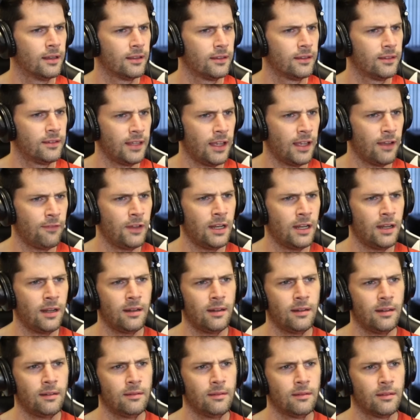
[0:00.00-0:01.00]

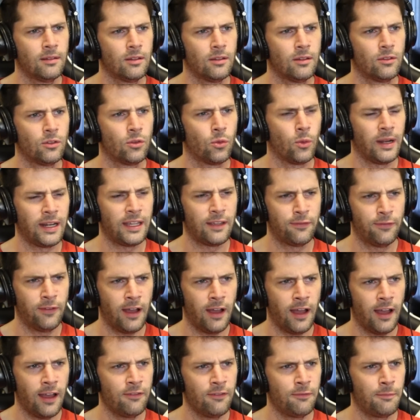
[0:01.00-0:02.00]
Seven,
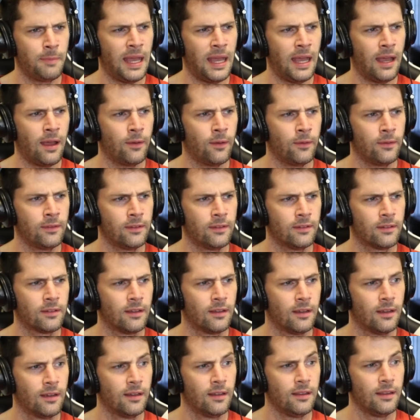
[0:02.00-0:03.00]
twenty-five pounds.
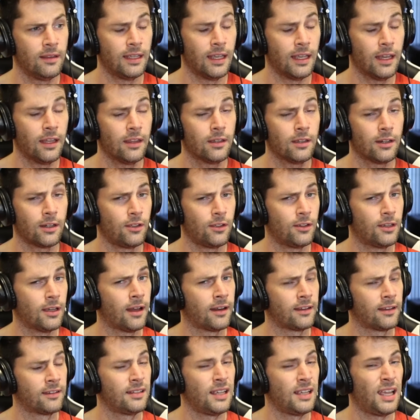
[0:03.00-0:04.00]
The other you
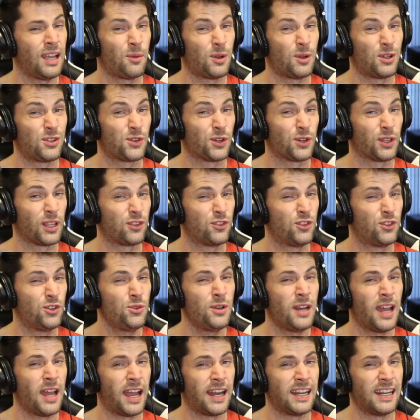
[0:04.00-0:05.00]
got a sandwich for like
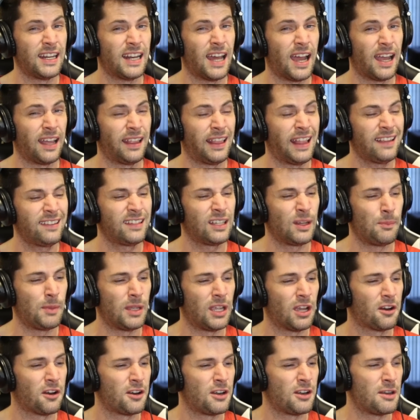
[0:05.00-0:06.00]
two ninety-nine. That's gonna
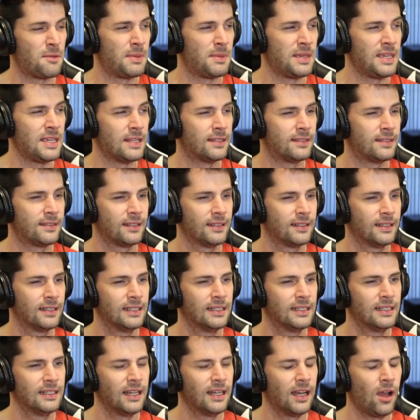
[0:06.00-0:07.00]
be hard to beat.
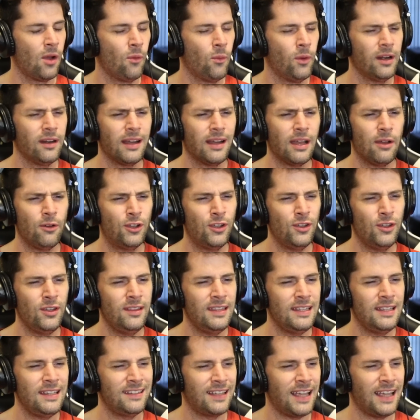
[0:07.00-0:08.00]
I wonder how
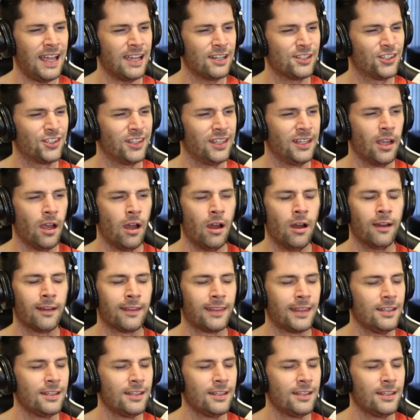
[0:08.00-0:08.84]
good these actually are.